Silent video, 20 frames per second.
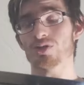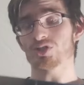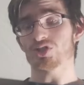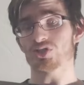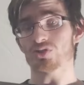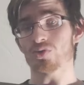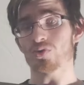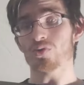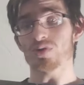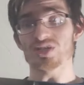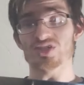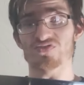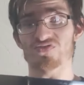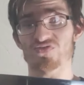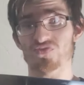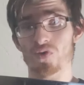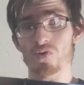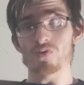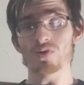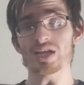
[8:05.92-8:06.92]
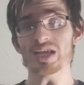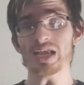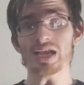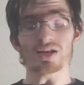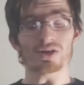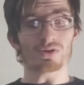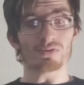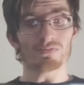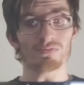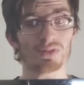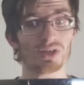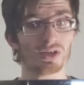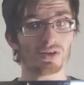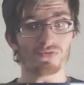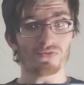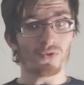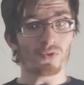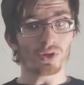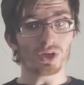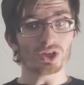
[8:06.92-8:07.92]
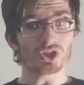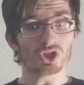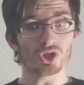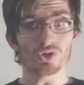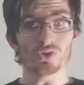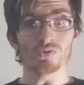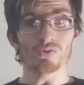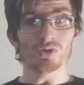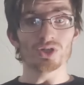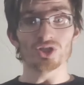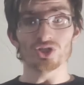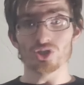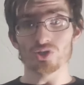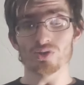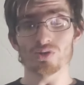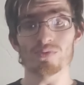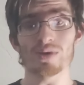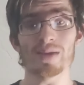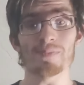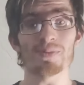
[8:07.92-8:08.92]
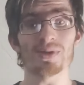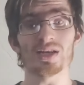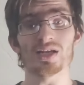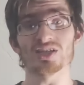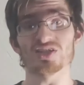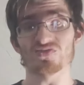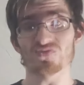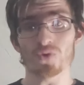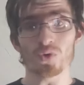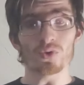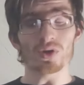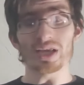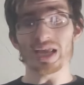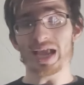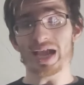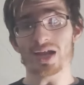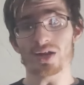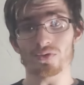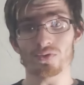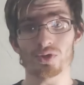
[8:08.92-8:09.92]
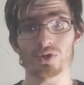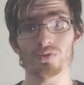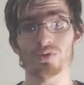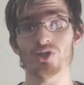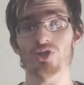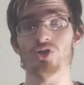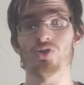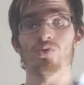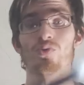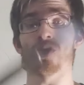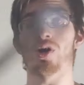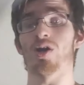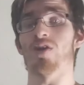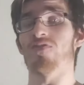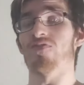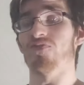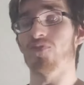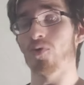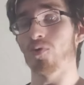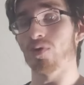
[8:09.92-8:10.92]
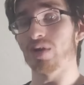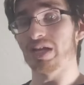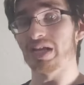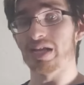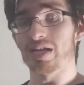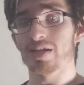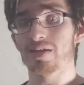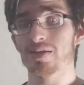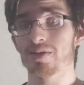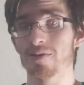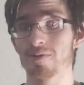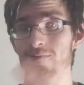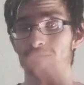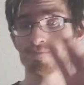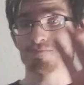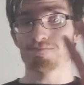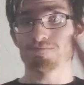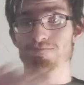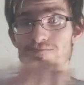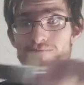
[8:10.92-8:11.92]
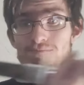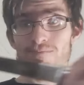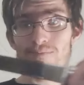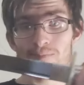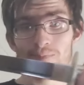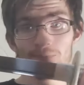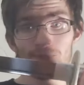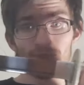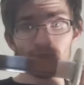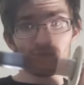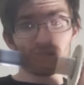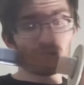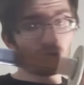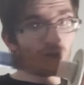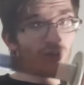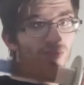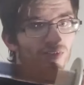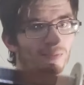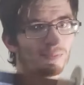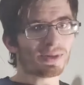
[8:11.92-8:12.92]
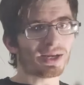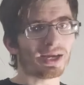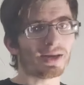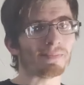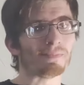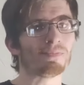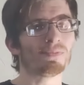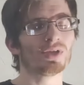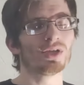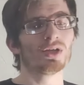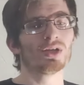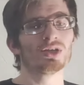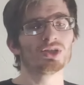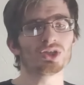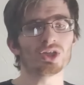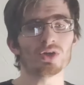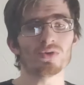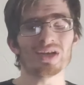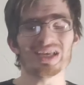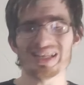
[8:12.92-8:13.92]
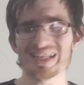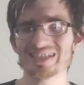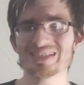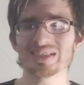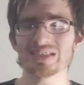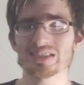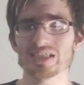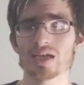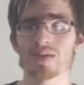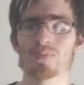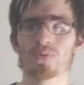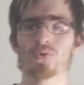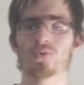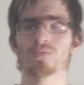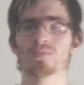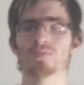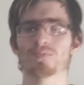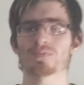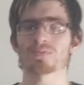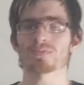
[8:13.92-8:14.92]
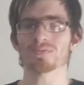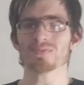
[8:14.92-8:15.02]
your soul is fully attuned to the weapon. It's fully aggroed. You are fully good with the blade. So in this example,